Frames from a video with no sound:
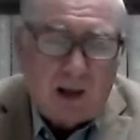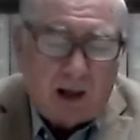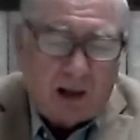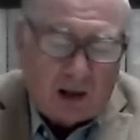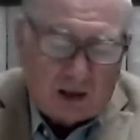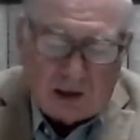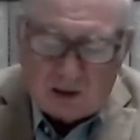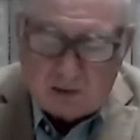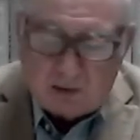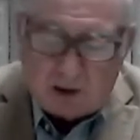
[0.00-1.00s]
and they
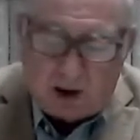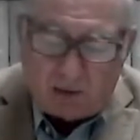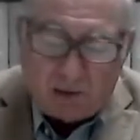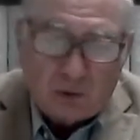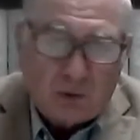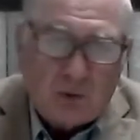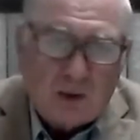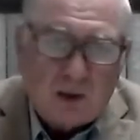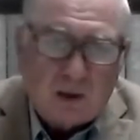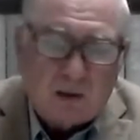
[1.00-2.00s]
tell you how you're
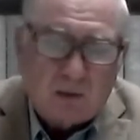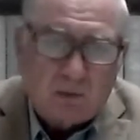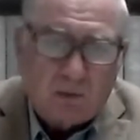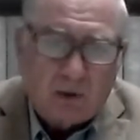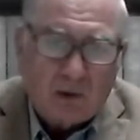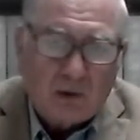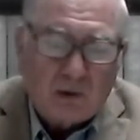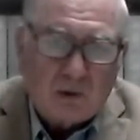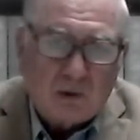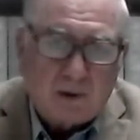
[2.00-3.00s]
doing and whether
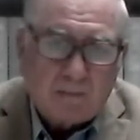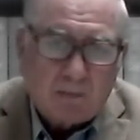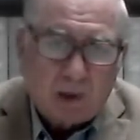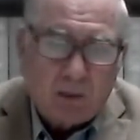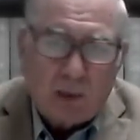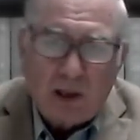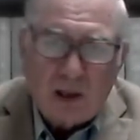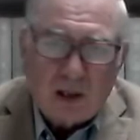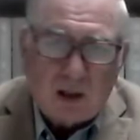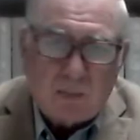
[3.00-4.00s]
you're
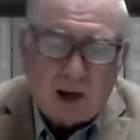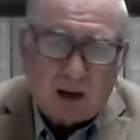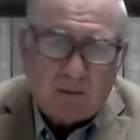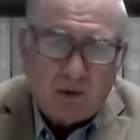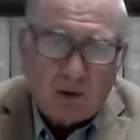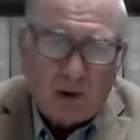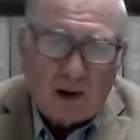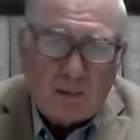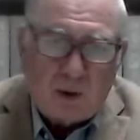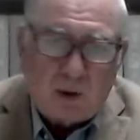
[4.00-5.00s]
bleeding in the back of your
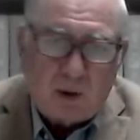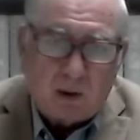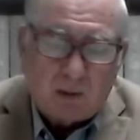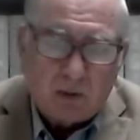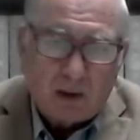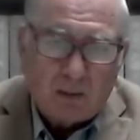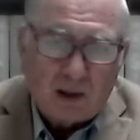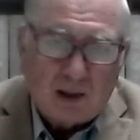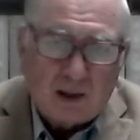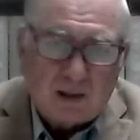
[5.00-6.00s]
eyeball or
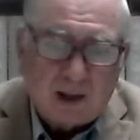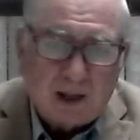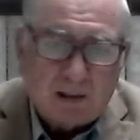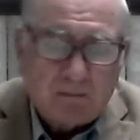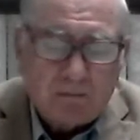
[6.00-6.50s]
something like that.